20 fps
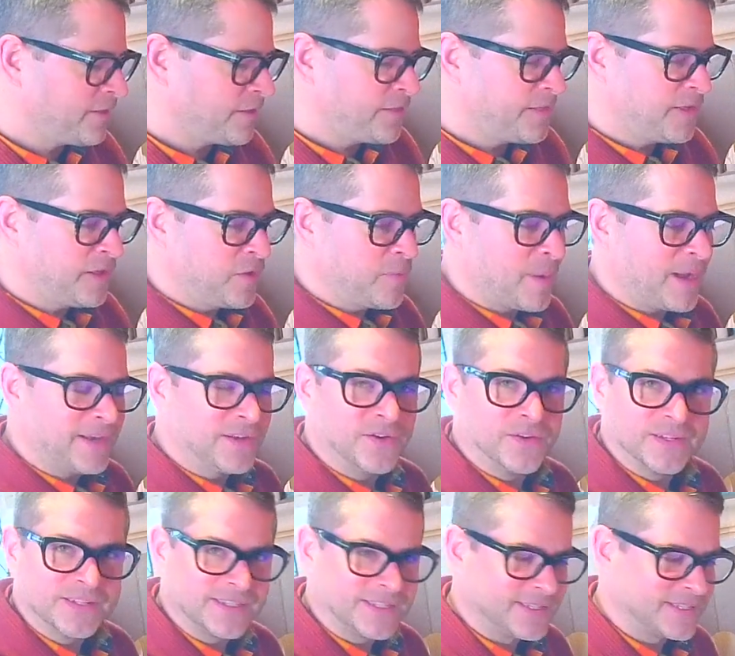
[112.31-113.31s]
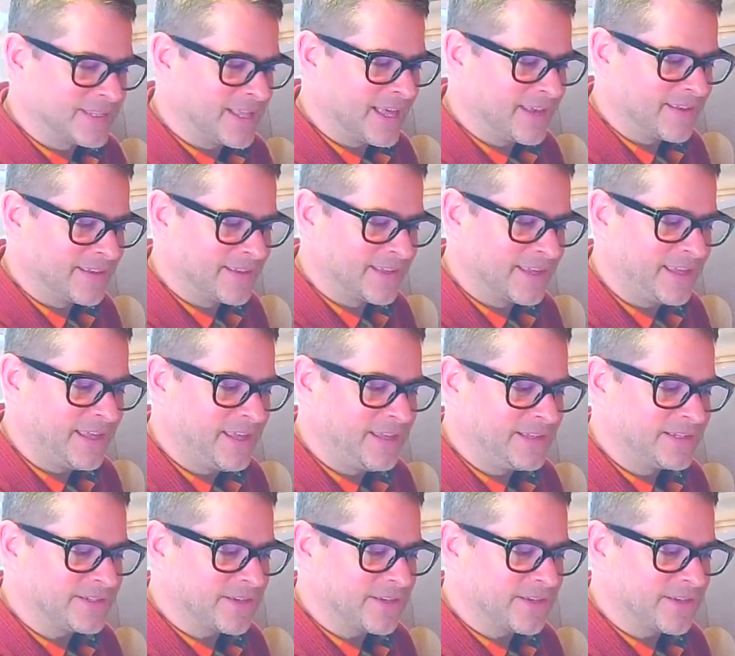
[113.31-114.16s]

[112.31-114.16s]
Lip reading: thing you might notice is that the keys